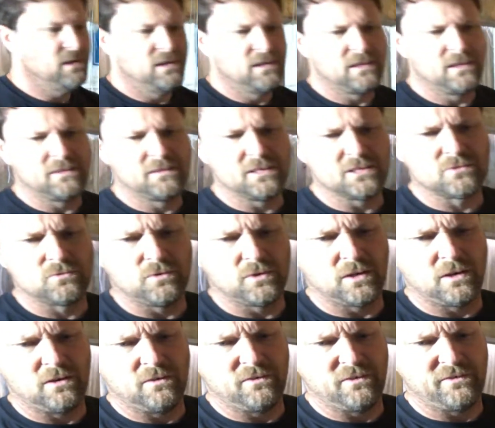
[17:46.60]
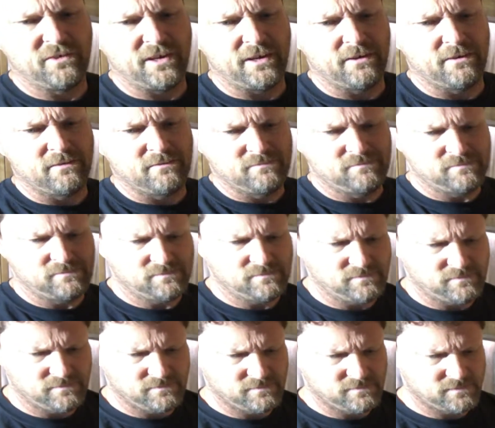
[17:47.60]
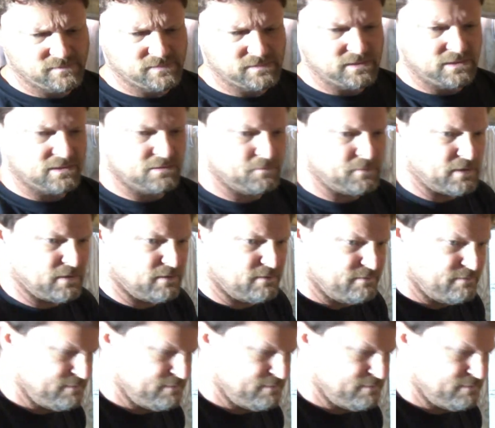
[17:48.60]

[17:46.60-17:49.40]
Get this one off of here. Cut them off.